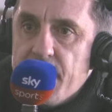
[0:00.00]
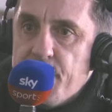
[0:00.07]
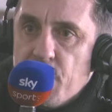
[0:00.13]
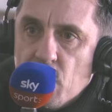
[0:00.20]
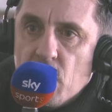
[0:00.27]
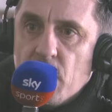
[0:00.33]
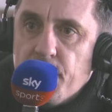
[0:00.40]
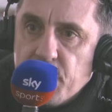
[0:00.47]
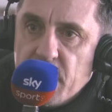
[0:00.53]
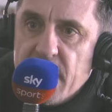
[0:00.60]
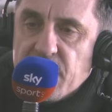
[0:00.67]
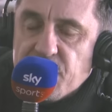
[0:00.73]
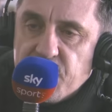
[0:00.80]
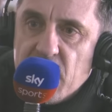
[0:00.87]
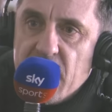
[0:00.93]
important
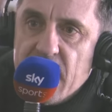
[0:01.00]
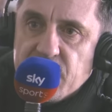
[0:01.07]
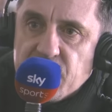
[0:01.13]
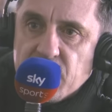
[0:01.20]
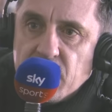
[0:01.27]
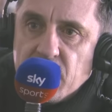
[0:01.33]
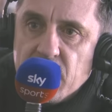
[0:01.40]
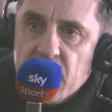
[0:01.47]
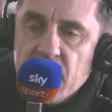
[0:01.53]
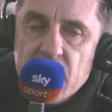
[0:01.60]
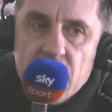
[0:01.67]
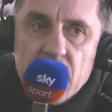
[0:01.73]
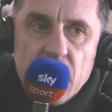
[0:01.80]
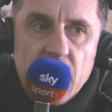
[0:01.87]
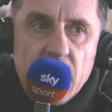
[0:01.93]
players for Arsenal.
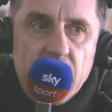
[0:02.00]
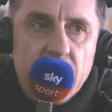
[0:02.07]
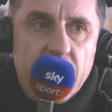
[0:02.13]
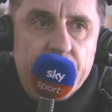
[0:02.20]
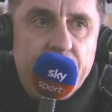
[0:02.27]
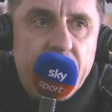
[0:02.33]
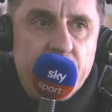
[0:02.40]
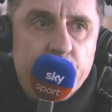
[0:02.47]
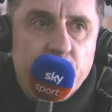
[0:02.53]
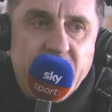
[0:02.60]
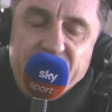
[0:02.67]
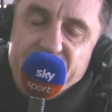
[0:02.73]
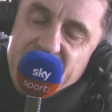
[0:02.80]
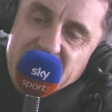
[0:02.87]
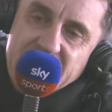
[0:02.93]
But
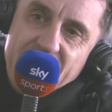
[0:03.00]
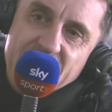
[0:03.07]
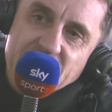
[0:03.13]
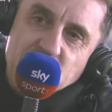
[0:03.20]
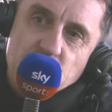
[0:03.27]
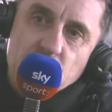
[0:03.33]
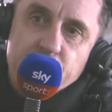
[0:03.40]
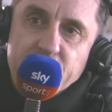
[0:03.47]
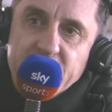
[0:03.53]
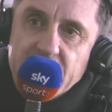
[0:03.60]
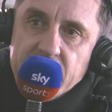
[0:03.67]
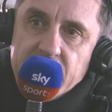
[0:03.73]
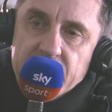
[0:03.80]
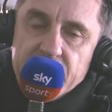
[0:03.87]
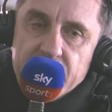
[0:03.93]
I feel like they should
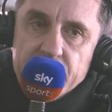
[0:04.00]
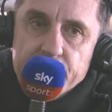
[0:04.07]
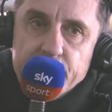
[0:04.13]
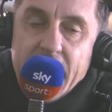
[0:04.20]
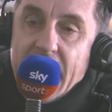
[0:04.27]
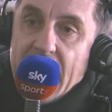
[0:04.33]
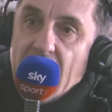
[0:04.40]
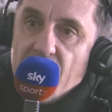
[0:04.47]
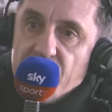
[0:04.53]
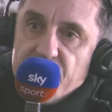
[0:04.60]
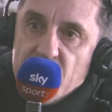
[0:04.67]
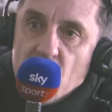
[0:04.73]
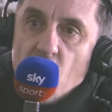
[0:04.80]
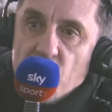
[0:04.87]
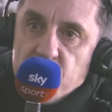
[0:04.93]
be part of
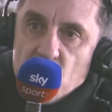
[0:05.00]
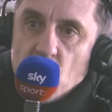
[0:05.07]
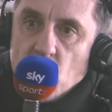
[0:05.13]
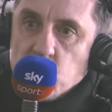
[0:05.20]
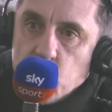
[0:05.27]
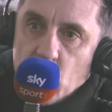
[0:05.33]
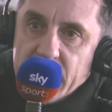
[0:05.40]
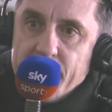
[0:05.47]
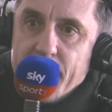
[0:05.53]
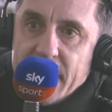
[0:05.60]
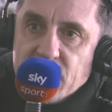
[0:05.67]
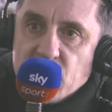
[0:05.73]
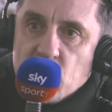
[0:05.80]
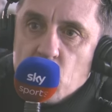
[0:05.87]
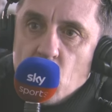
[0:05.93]
the overall
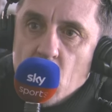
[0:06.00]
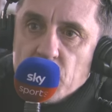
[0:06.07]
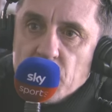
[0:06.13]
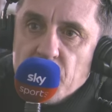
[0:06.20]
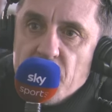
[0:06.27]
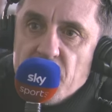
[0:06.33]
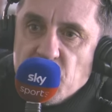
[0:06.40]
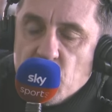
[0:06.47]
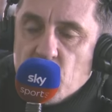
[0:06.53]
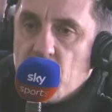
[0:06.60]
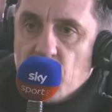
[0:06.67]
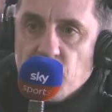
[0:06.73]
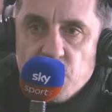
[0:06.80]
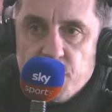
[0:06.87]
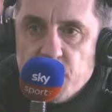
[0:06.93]
20-man squad, and that they should
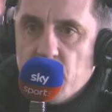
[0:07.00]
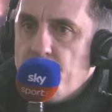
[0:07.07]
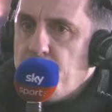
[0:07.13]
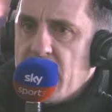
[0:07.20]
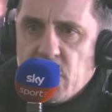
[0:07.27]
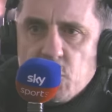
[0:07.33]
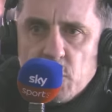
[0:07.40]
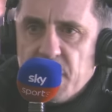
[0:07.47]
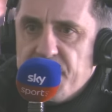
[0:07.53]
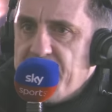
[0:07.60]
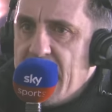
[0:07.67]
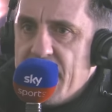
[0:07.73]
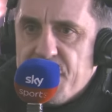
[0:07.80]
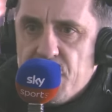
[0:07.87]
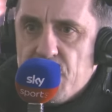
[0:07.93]
contribute, play
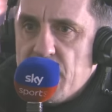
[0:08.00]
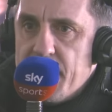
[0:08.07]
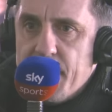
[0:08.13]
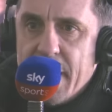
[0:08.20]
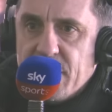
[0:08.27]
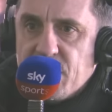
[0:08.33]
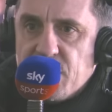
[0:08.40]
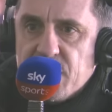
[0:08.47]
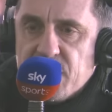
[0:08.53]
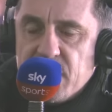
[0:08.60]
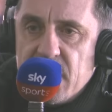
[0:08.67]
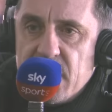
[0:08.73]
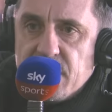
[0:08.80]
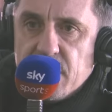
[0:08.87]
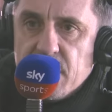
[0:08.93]
25, 30 matches a
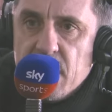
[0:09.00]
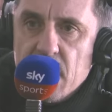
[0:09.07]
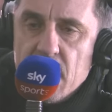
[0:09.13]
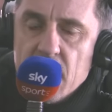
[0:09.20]
season.